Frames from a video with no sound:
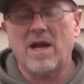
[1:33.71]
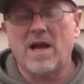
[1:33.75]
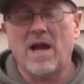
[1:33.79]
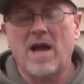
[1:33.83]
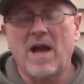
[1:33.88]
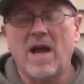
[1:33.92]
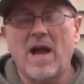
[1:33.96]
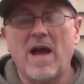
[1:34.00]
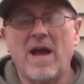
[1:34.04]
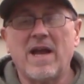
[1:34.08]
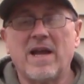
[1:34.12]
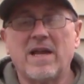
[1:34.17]

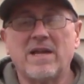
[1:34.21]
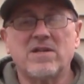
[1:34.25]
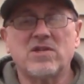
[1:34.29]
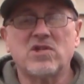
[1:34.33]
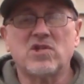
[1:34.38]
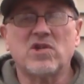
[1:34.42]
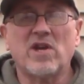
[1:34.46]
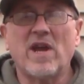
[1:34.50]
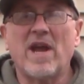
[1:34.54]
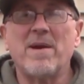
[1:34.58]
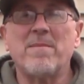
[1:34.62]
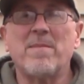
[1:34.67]
I
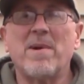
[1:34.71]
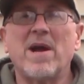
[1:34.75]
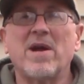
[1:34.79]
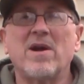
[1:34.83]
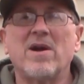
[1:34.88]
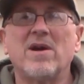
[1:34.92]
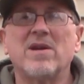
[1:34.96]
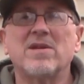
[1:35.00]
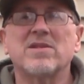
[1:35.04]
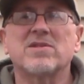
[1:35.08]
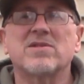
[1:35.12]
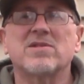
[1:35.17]
share my
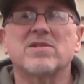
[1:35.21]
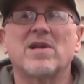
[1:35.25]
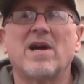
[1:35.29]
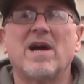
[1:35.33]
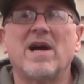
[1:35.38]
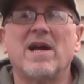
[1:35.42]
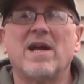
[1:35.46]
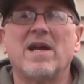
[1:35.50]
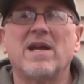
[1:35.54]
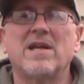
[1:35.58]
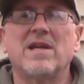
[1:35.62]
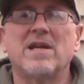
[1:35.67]
hunts.
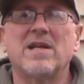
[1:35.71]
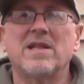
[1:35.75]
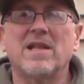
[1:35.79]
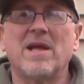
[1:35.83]
I